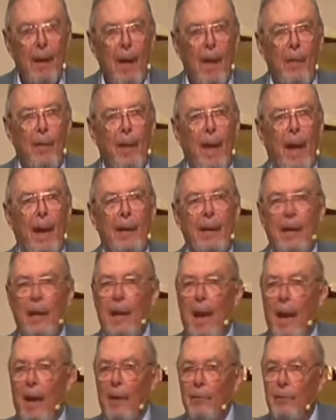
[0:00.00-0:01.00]
that
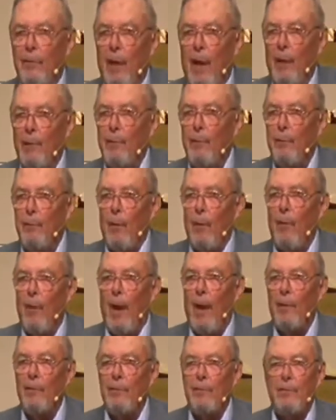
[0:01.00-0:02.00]
He has done for
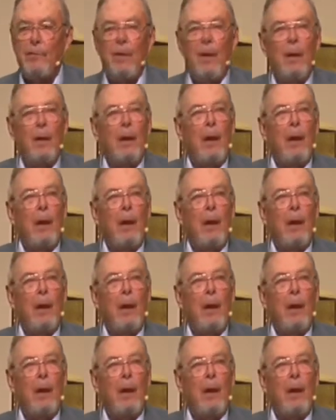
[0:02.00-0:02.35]
us.